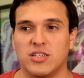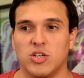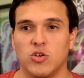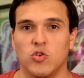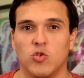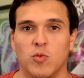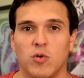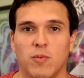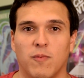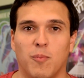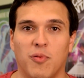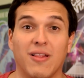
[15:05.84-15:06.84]
to
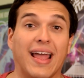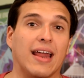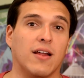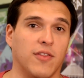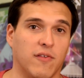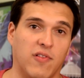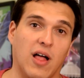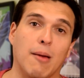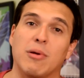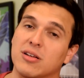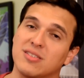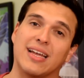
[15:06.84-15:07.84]
plan on the fly,
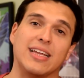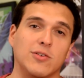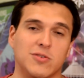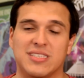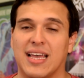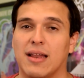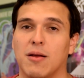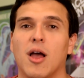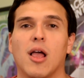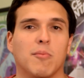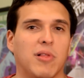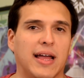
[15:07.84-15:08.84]
because like you said,
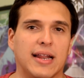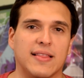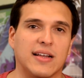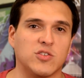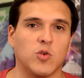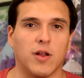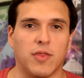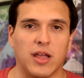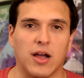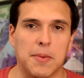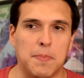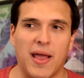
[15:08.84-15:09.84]
planning that sort of
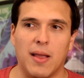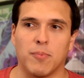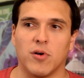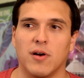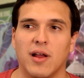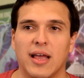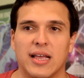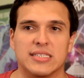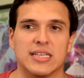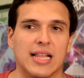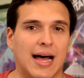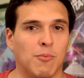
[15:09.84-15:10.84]
thing on paper is
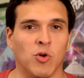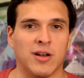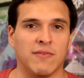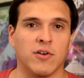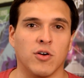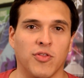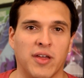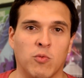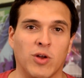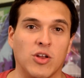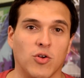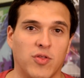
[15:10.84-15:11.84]
a lot more difficult than
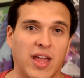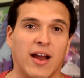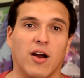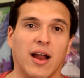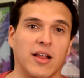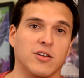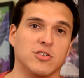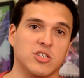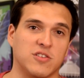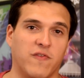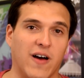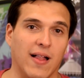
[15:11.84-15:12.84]
when you're there and you're
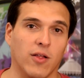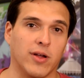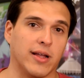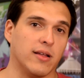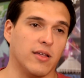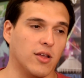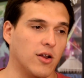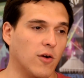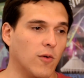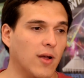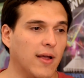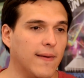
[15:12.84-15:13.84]
just following
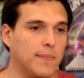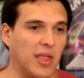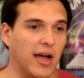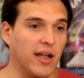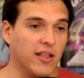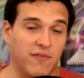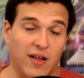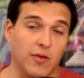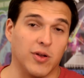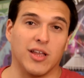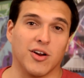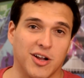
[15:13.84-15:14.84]

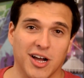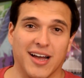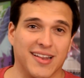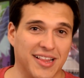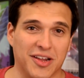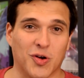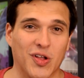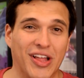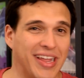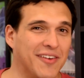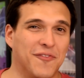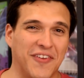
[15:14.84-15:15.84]
your gut,
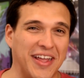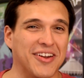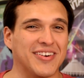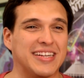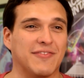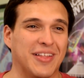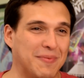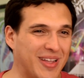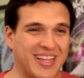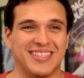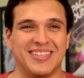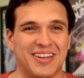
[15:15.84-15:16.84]
literally and figuratively,
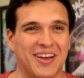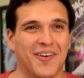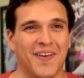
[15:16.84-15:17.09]
because you